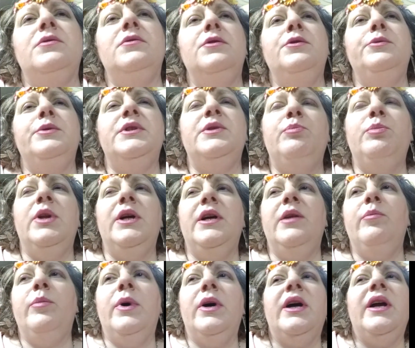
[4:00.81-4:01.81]
who was
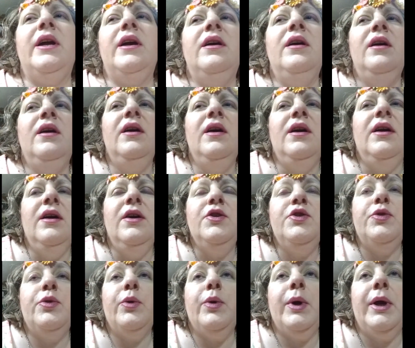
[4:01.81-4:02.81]
played by
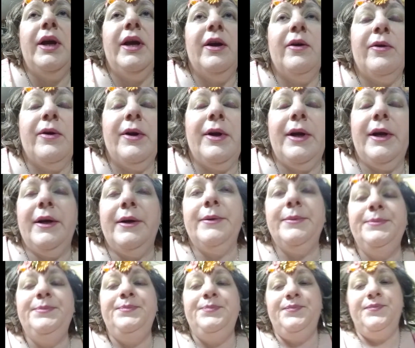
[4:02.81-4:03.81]
Troy Garrity,
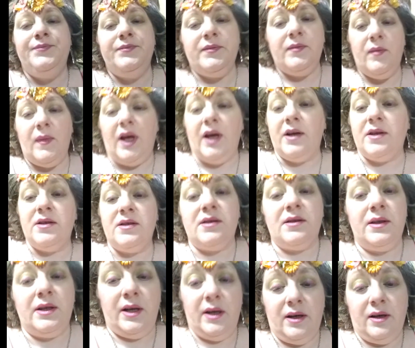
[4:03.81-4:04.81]

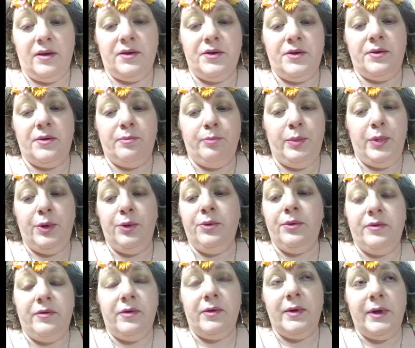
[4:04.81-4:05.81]
excellent actor,
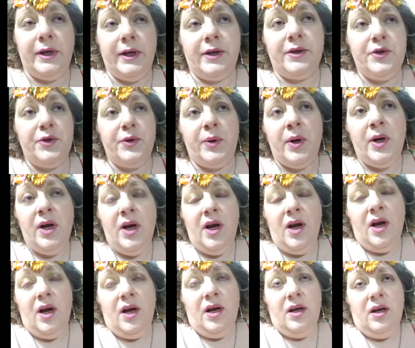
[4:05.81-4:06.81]
beautiful actor,
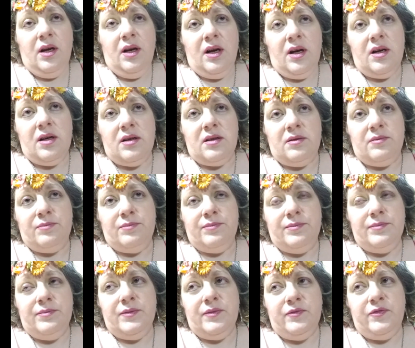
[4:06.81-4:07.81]
from
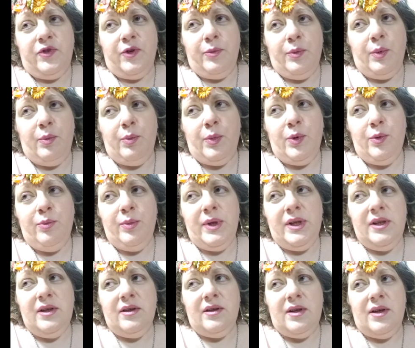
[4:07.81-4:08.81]
the
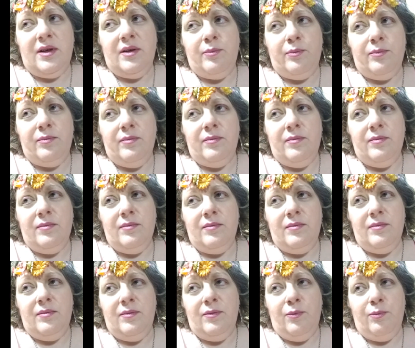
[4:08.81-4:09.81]
moment that
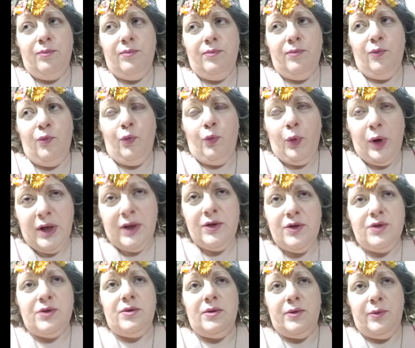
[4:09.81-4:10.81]

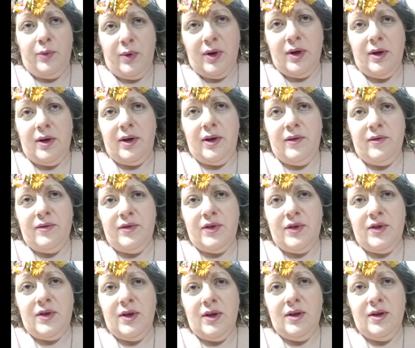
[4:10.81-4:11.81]
Winchell arrives,